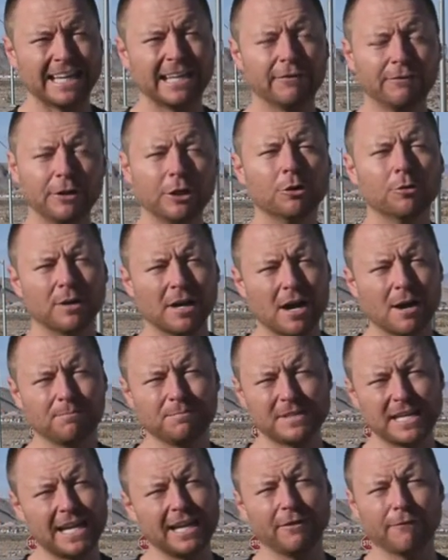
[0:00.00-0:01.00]
giving you an
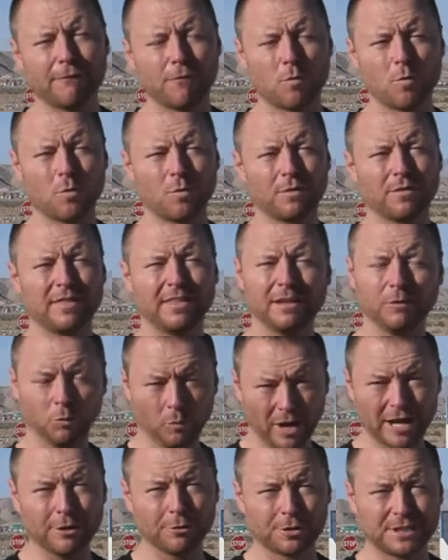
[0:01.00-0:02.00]
update for the
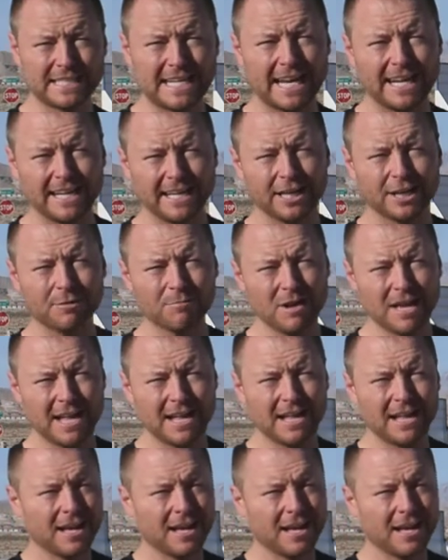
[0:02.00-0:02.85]
Raider Stadium.